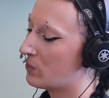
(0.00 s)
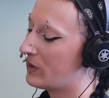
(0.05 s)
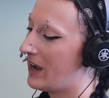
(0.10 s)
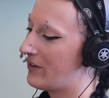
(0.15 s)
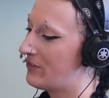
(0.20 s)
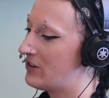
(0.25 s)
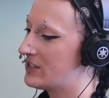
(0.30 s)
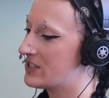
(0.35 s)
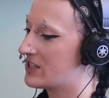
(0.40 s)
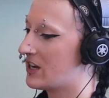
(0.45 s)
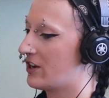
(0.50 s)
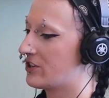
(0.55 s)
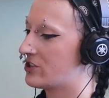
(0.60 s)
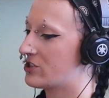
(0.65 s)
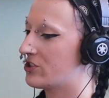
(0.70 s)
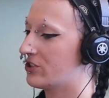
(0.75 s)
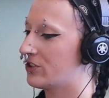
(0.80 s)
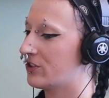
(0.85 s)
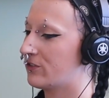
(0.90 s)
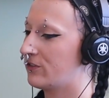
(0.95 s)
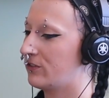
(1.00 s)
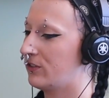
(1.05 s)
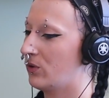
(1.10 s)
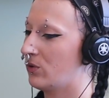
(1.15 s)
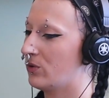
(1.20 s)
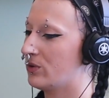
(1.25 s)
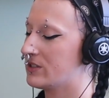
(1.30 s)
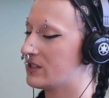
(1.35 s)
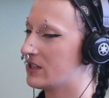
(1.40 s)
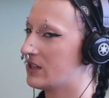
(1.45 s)
we haven't touched on the
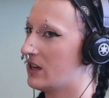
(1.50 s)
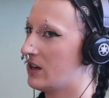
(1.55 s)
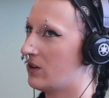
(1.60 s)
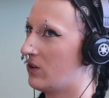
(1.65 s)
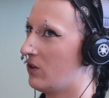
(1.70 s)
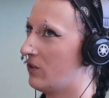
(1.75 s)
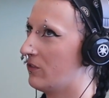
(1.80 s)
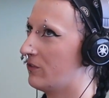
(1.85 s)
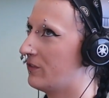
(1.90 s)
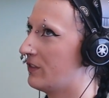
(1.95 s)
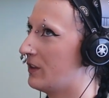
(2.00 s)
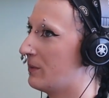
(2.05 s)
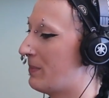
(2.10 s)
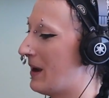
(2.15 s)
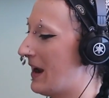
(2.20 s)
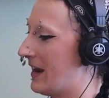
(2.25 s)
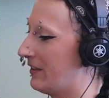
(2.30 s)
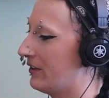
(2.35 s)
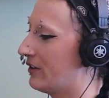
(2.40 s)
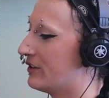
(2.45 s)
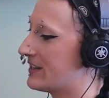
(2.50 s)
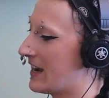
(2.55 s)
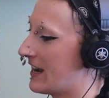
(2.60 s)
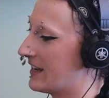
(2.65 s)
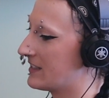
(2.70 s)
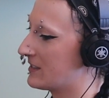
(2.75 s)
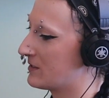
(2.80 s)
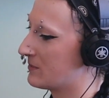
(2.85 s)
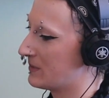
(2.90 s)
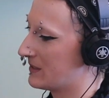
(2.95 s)
flaws of the paleo
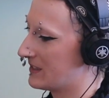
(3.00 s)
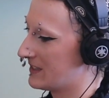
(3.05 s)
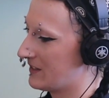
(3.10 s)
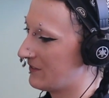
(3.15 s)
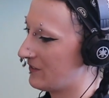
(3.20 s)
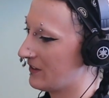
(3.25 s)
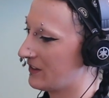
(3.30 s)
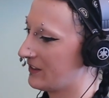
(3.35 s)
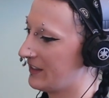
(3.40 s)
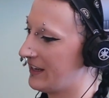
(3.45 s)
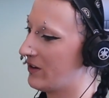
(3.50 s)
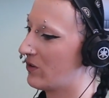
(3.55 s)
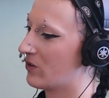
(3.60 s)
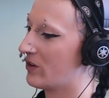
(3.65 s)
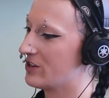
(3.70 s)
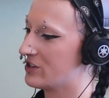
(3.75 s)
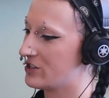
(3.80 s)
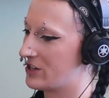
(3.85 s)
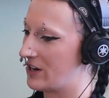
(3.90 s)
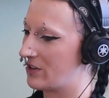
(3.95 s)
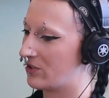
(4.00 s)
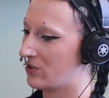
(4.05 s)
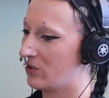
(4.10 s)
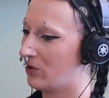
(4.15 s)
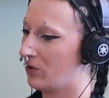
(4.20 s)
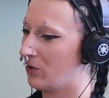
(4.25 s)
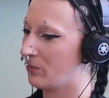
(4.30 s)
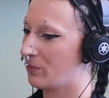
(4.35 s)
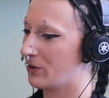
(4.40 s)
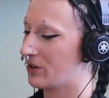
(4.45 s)
diet specifically or in
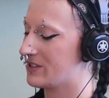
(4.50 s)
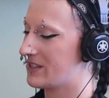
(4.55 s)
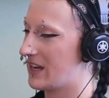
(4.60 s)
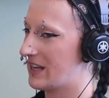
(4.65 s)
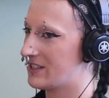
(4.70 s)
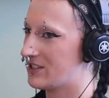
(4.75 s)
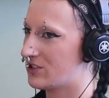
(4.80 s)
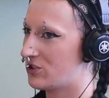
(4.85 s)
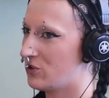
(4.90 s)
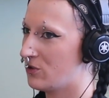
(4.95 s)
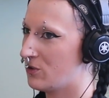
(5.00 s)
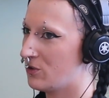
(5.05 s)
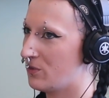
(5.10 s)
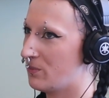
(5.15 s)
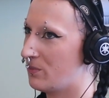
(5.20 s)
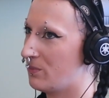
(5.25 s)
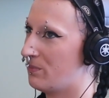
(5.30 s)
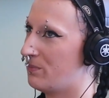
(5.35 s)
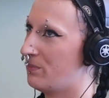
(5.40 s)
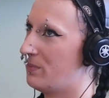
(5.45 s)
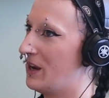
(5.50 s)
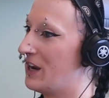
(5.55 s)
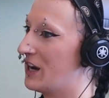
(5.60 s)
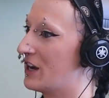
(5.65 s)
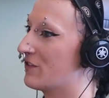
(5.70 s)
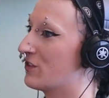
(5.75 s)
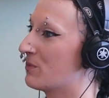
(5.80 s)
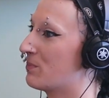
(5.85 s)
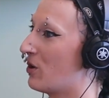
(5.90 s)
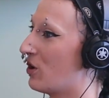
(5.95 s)
general because that's too mm.
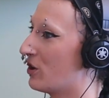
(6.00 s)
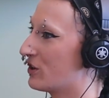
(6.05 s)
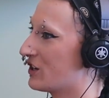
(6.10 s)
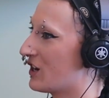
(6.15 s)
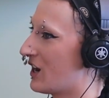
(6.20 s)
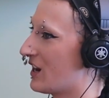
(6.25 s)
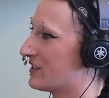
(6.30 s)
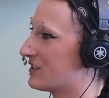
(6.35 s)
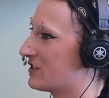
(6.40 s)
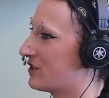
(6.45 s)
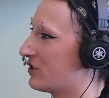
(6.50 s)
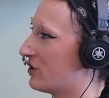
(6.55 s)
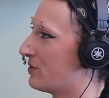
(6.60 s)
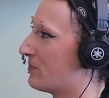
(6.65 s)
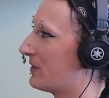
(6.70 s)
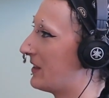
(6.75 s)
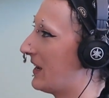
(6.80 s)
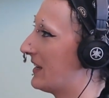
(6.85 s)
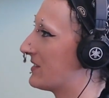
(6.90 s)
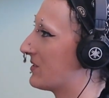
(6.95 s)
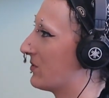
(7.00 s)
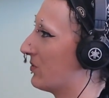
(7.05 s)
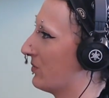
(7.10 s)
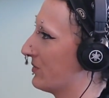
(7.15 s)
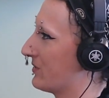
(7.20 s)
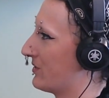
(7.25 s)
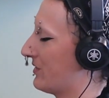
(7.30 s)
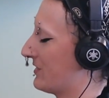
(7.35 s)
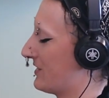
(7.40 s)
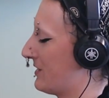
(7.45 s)
big of a podcast to do, but that's
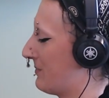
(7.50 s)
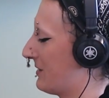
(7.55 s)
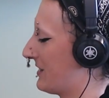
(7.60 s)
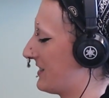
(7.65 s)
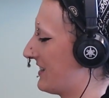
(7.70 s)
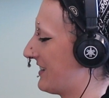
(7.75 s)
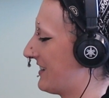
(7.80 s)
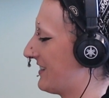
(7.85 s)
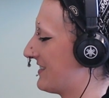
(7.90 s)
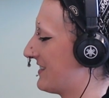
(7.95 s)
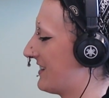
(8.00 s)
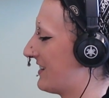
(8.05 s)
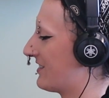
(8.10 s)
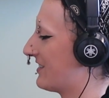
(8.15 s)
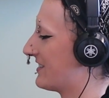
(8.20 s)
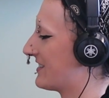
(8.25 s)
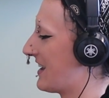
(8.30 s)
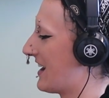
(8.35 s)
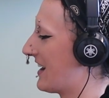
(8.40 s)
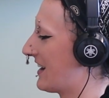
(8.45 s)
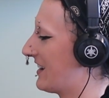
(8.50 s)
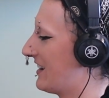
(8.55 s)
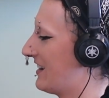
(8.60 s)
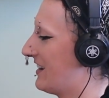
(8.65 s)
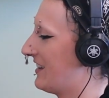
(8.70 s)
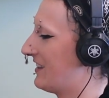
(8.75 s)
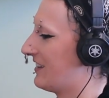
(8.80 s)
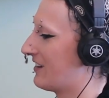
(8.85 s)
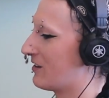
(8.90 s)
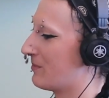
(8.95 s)
also something to consider is like
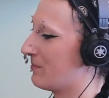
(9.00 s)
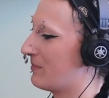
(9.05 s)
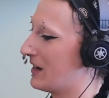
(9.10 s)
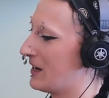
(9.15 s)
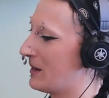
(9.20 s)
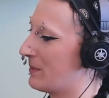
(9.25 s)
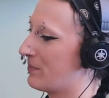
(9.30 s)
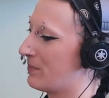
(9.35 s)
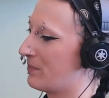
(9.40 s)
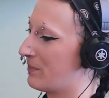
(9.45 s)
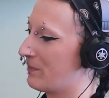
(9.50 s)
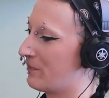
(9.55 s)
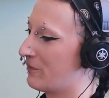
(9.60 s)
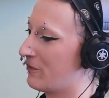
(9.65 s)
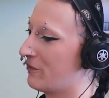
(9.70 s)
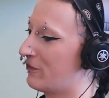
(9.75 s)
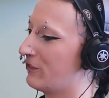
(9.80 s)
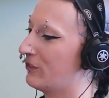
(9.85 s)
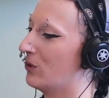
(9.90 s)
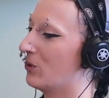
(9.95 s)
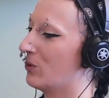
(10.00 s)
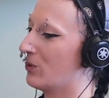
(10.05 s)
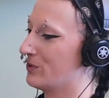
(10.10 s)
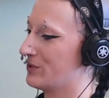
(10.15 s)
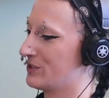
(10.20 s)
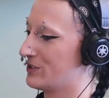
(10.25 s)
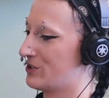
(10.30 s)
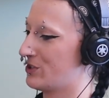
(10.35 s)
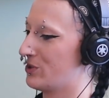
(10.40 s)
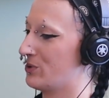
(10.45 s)
there are many
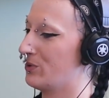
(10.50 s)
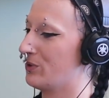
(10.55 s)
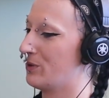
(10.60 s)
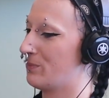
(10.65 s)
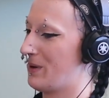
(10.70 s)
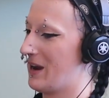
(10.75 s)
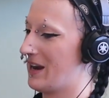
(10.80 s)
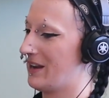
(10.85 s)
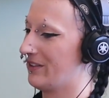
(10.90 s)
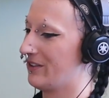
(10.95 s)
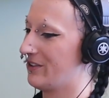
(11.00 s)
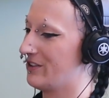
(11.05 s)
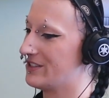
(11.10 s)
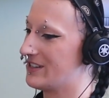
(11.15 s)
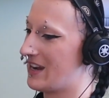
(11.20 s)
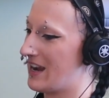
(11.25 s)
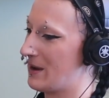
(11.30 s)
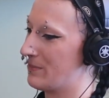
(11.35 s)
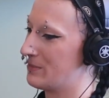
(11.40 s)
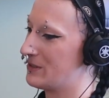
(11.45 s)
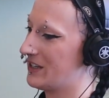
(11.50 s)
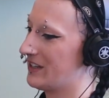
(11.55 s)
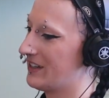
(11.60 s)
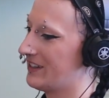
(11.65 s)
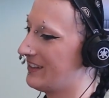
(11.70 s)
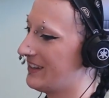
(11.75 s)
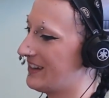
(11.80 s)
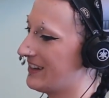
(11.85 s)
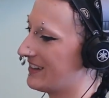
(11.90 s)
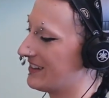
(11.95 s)
flaws to the paleo diet,
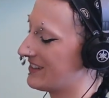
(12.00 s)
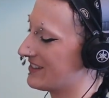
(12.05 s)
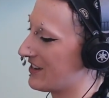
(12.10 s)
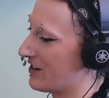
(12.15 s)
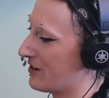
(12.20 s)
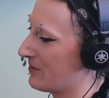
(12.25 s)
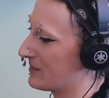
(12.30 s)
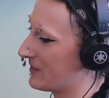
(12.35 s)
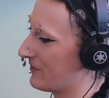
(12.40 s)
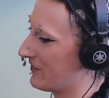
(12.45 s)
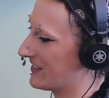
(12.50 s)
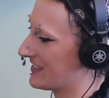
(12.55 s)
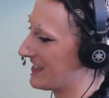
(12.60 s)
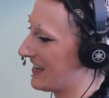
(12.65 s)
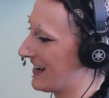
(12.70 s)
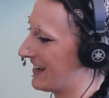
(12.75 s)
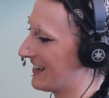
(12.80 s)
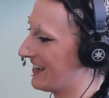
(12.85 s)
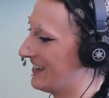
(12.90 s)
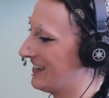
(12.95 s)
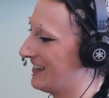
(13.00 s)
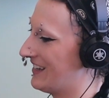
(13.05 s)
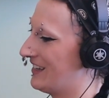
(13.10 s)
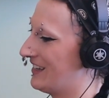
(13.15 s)
particularly in terms of its like